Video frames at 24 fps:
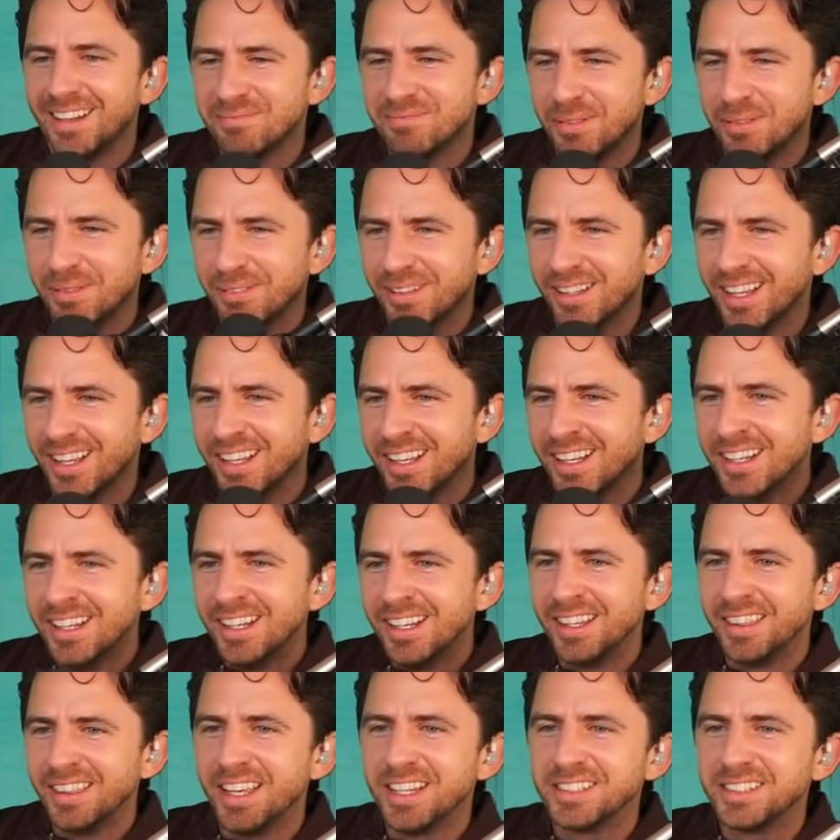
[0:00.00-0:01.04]
People are like,
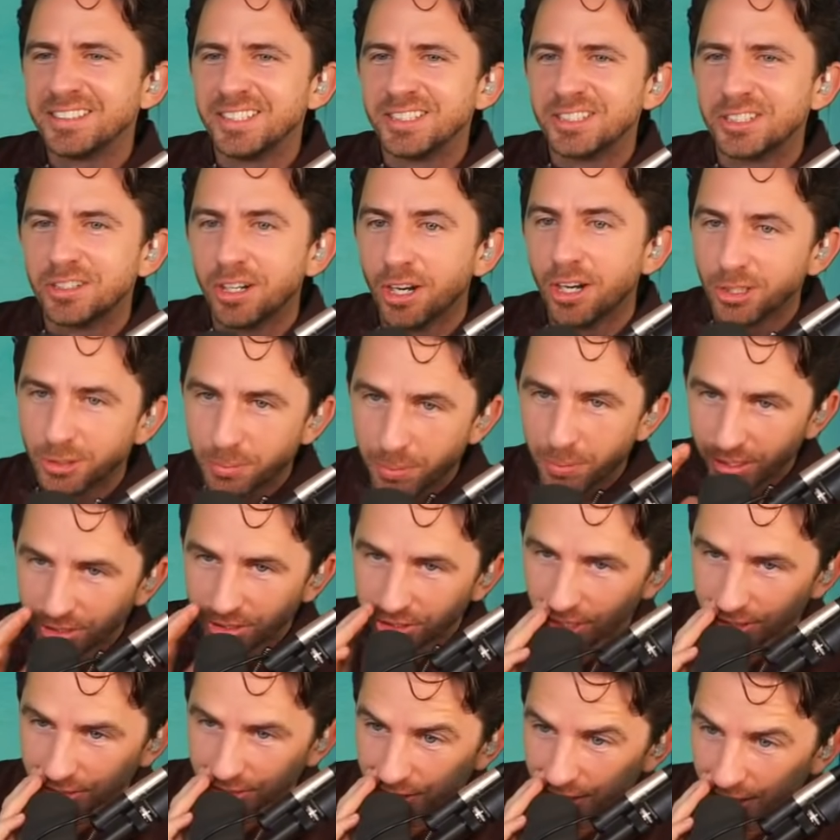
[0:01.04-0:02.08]
this is gross.
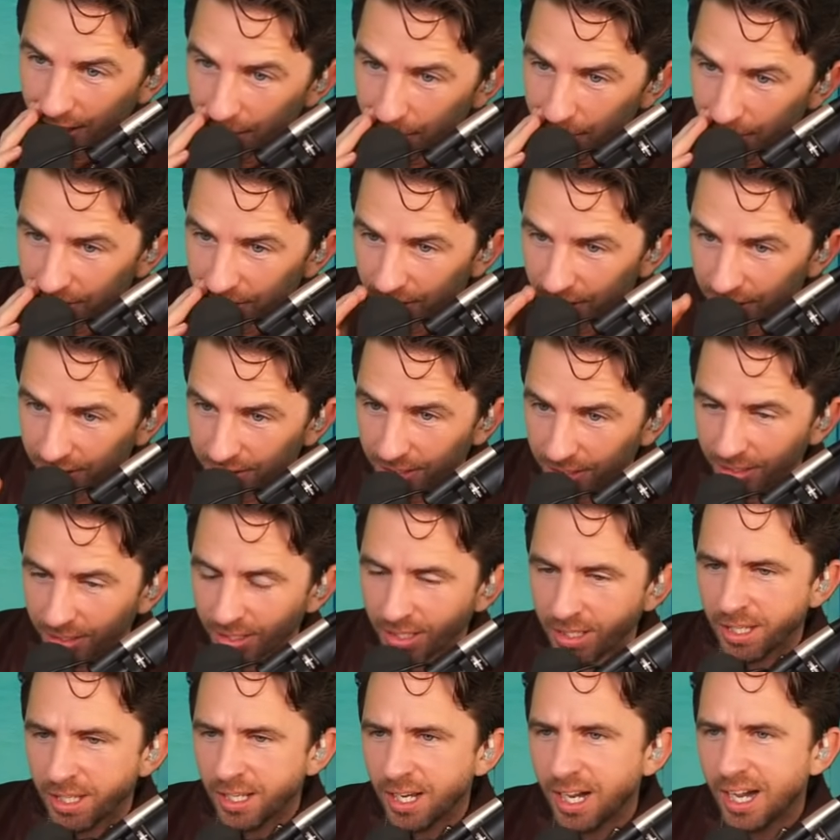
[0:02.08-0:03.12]
Pick Justin. You got to pick Justin.
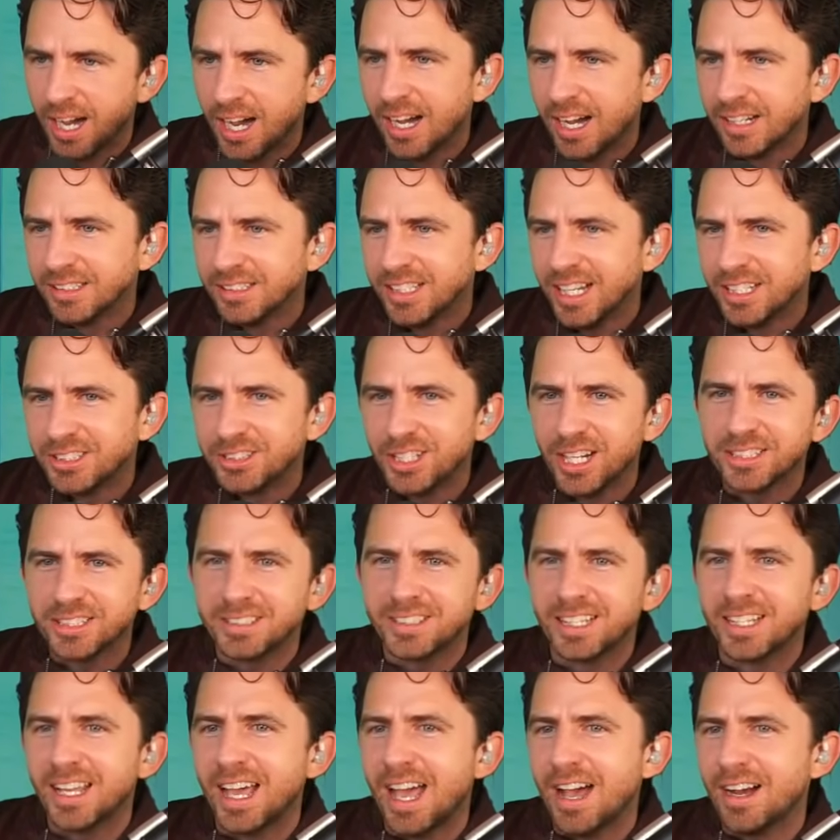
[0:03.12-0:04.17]
Uh, yeah,
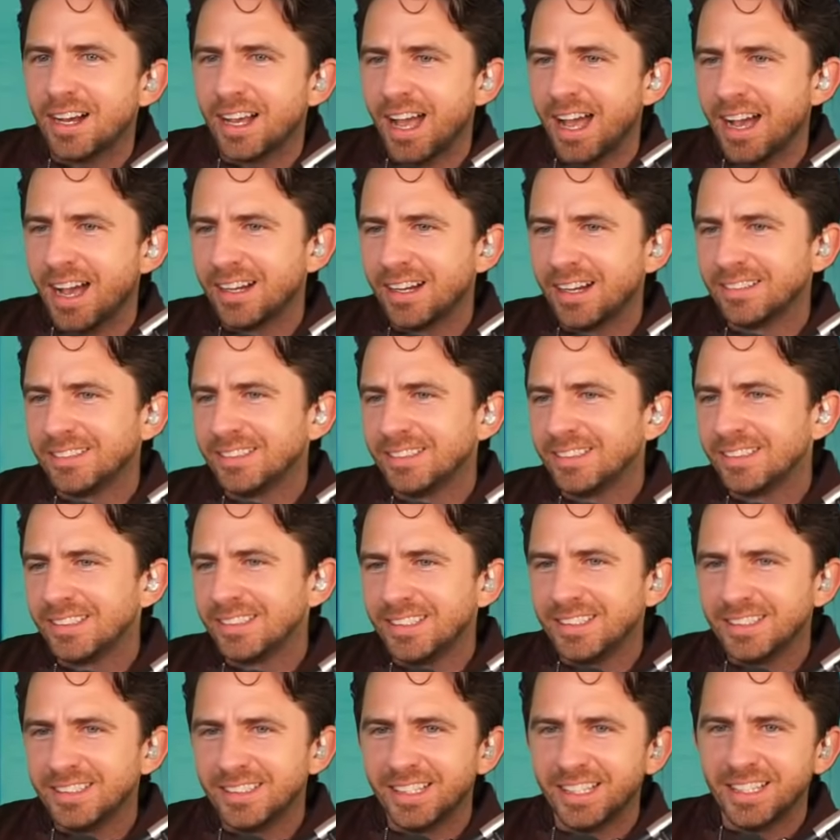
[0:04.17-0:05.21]
Justin, how, how,
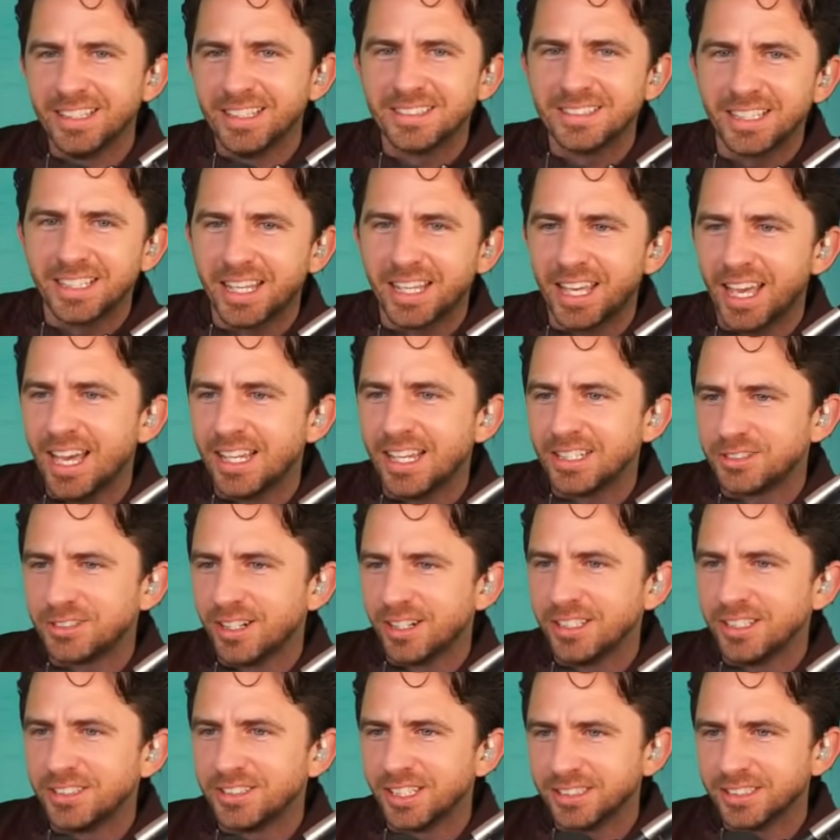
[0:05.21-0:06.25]
he, he's a catch,
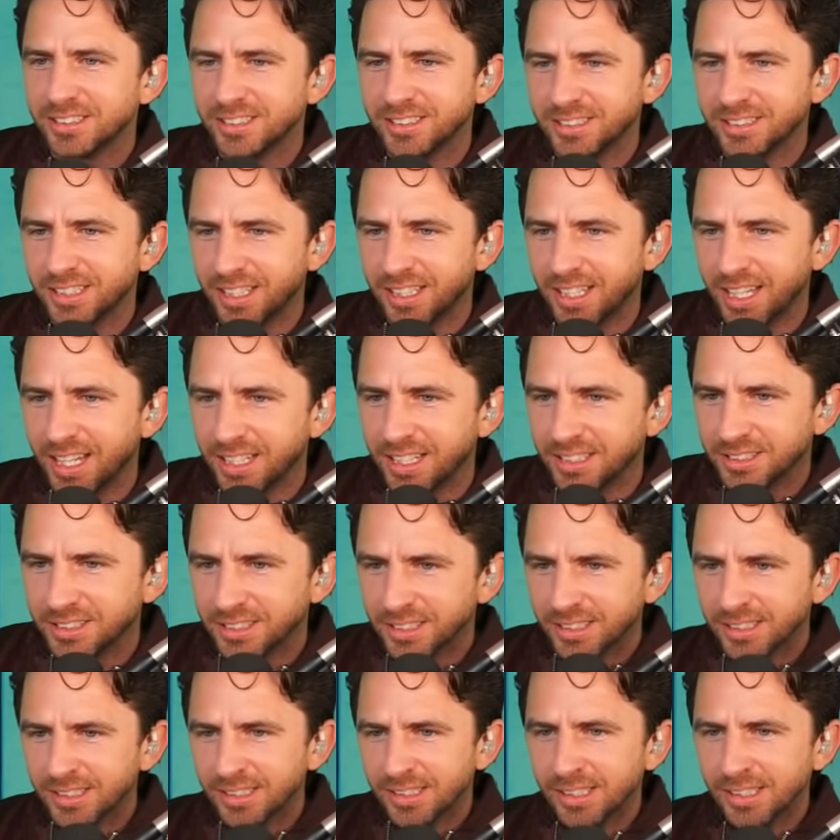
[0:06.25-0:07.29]
right? Justin's a catch.